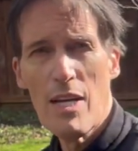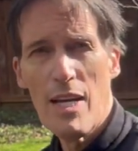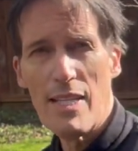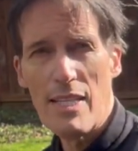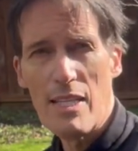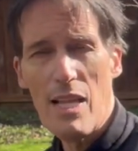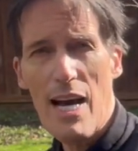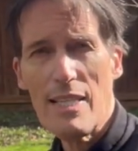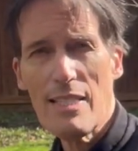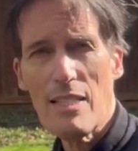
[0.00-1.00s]
And then
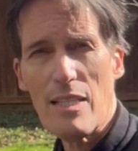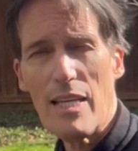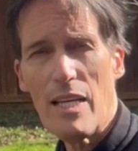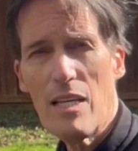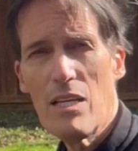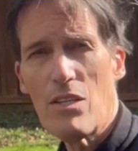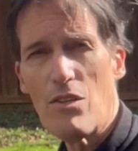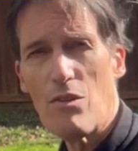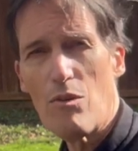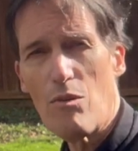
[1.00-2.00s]
lastly,
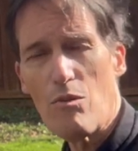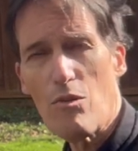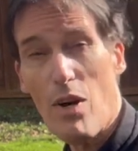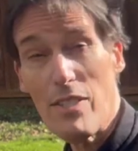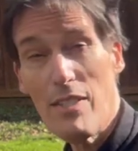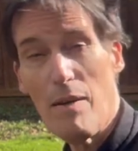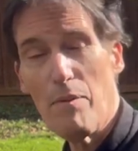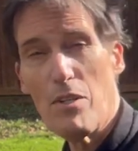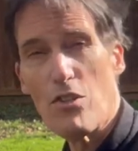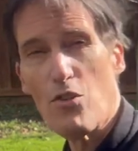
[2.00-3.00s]
you cross step
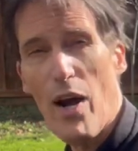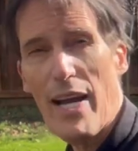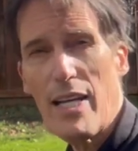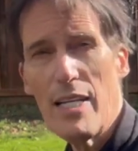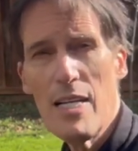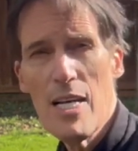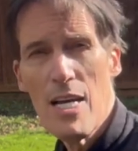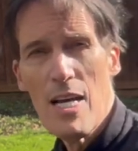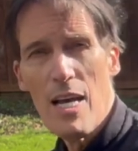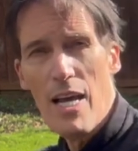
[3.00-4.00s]
into dragon,
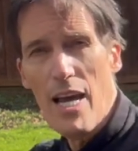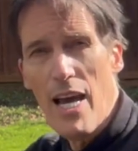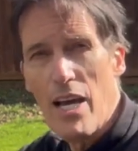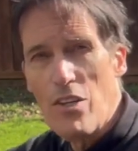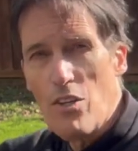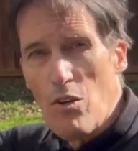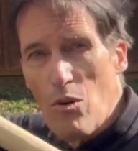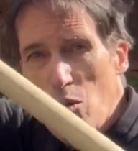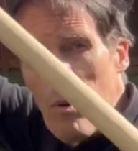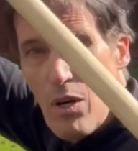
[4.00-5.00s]
and
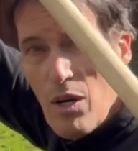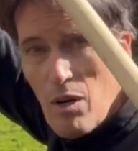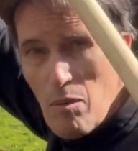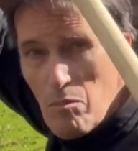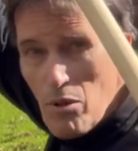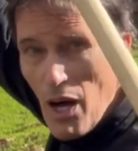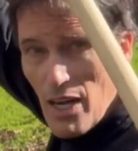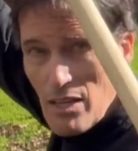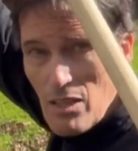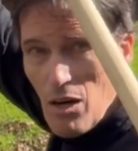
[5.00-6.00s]
you
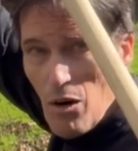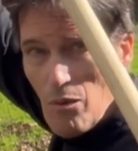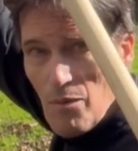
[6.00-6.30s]
block low.